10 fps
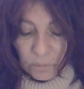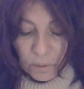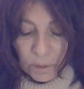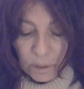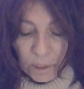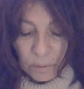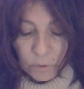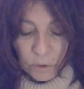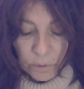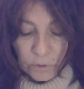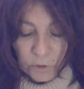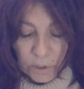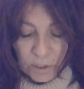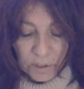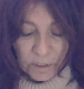They're going to come towards
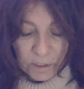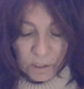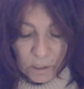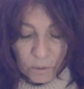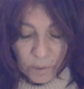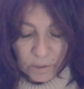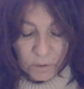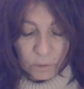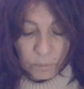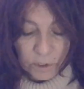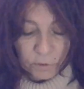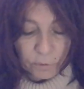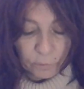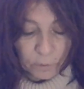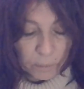you because they see you as their wish
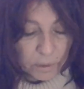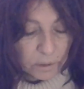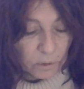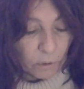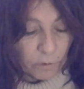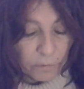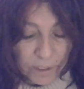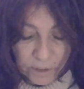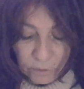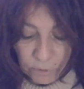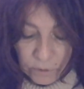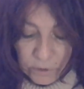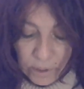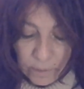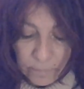fulfillment. Or vice
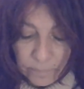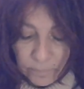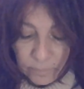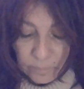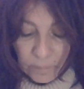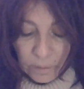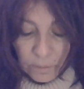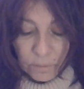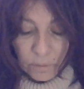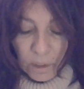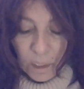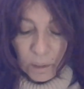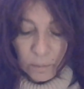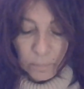versa. Okay?